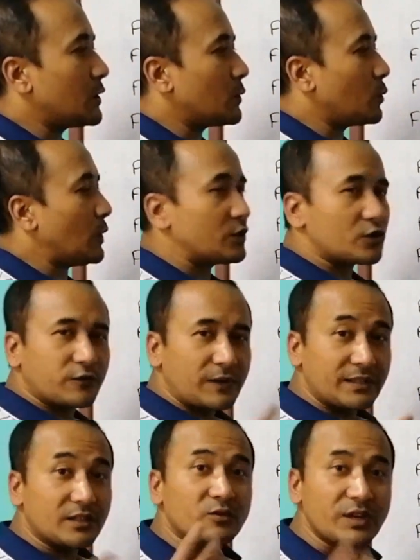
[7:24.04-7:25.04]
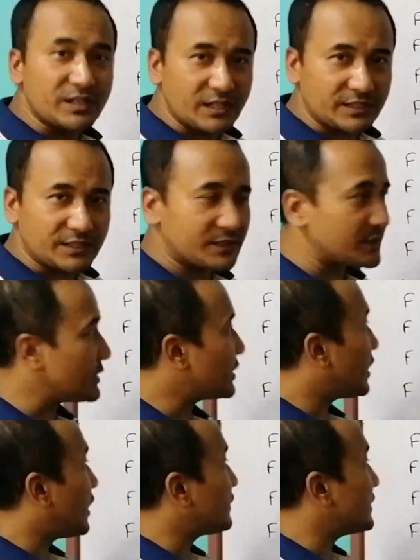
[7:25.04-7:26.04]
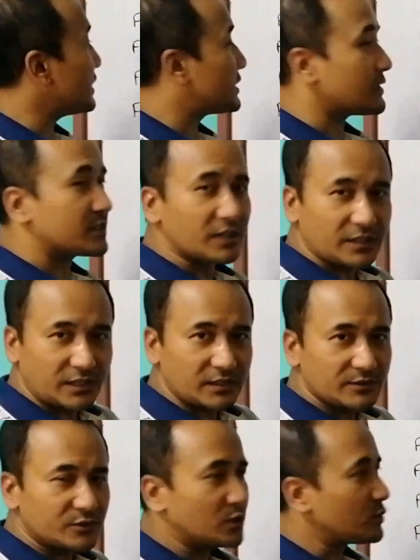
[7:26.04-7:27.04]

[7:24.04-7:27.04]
want to find the radius of this circle, so